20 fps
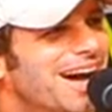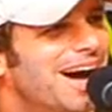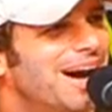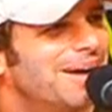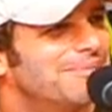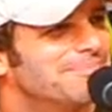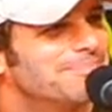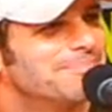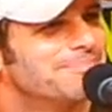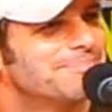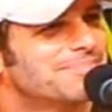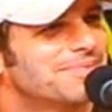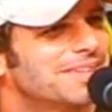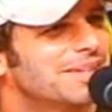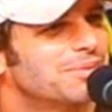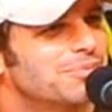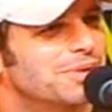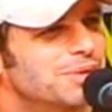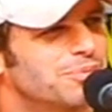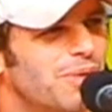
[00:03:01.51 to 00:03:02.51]
But
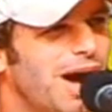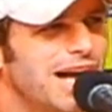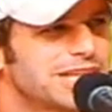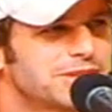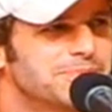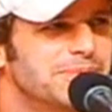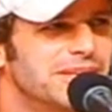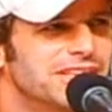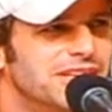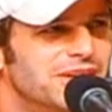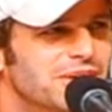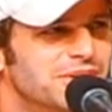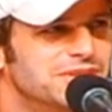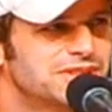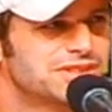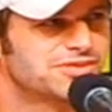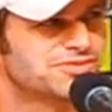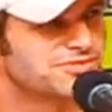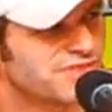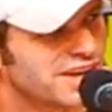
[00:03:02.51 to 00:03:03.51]
with Watchmen,
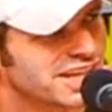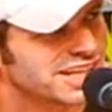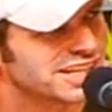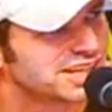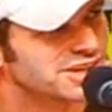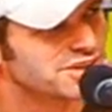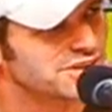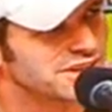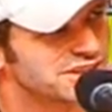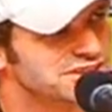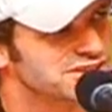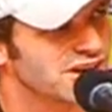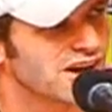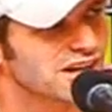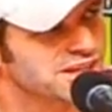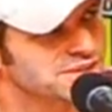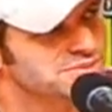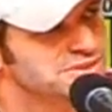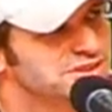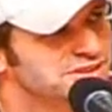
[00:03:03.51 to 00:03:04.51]
you know, it's funny, you know, when
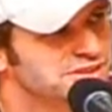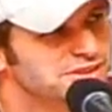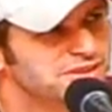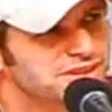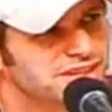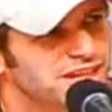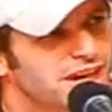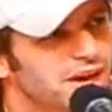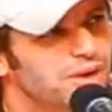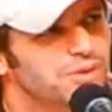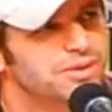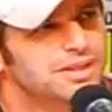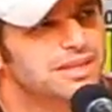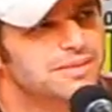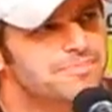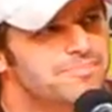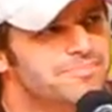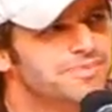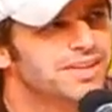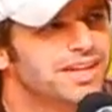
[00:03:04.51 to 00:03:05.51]
you're talking to the studio,
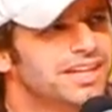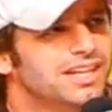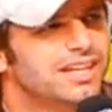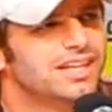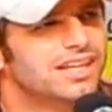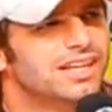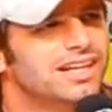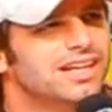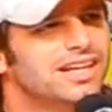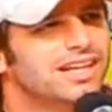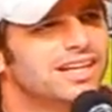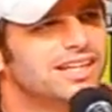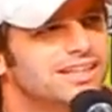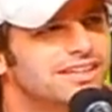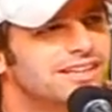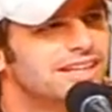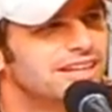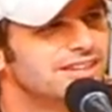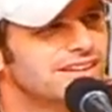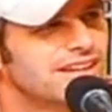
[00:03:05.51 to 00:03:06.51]

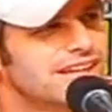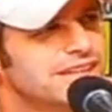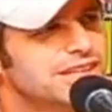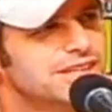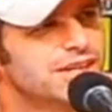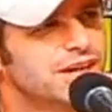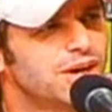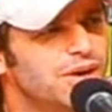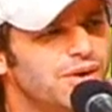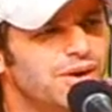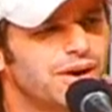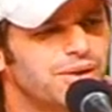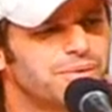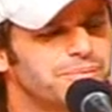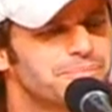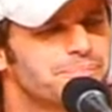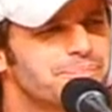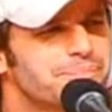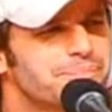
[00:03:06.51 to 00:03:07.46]
they're like, you know,